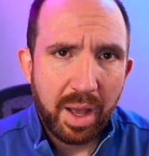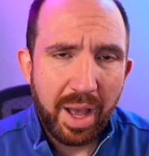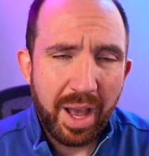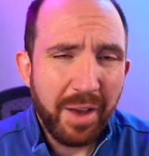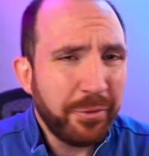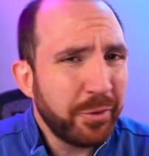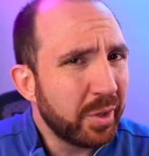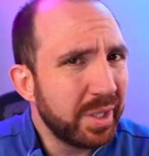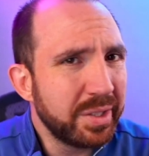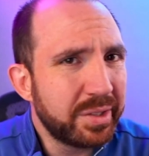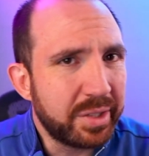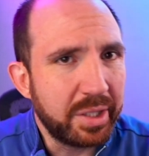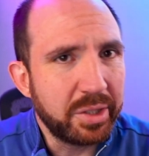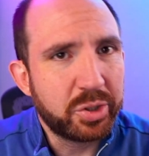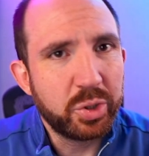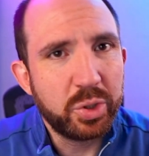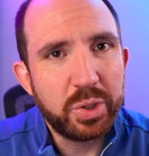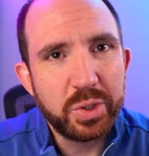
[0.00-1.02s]
After
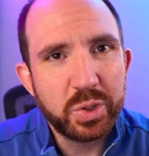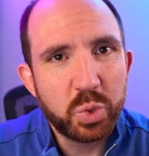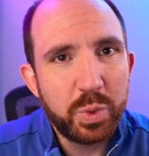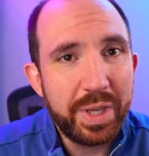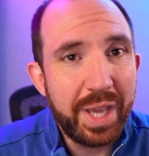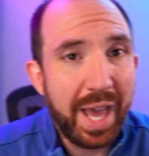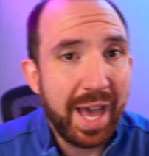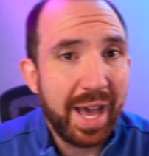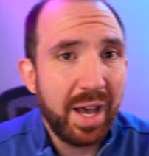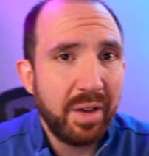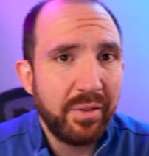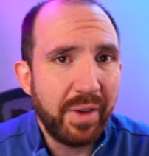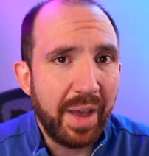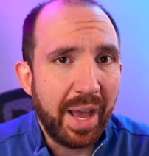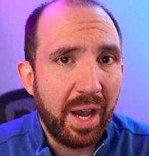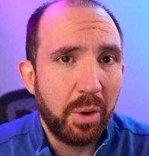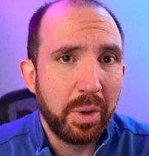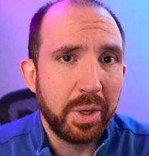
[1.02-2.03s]
essentials, we have
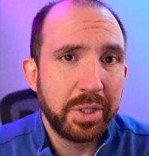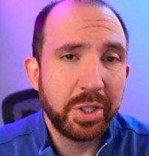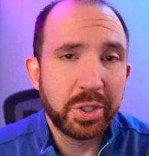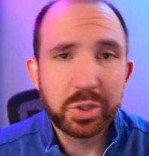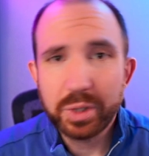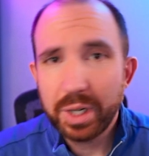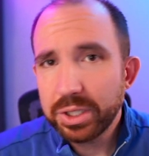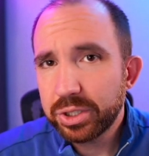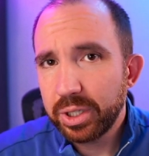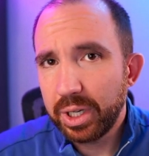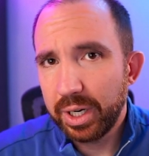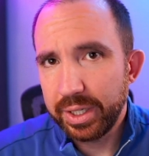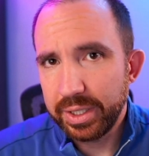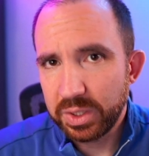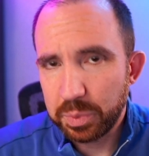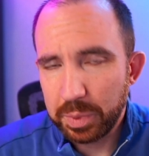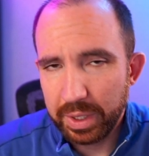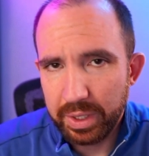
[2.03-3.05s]
our
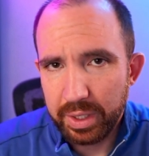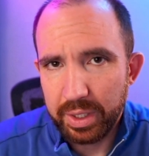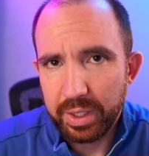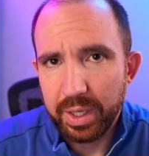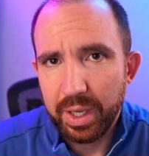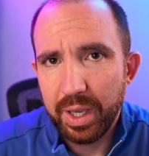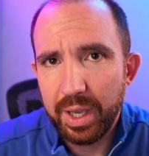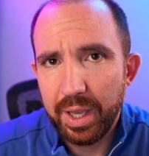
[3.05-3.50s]
discretionary spending.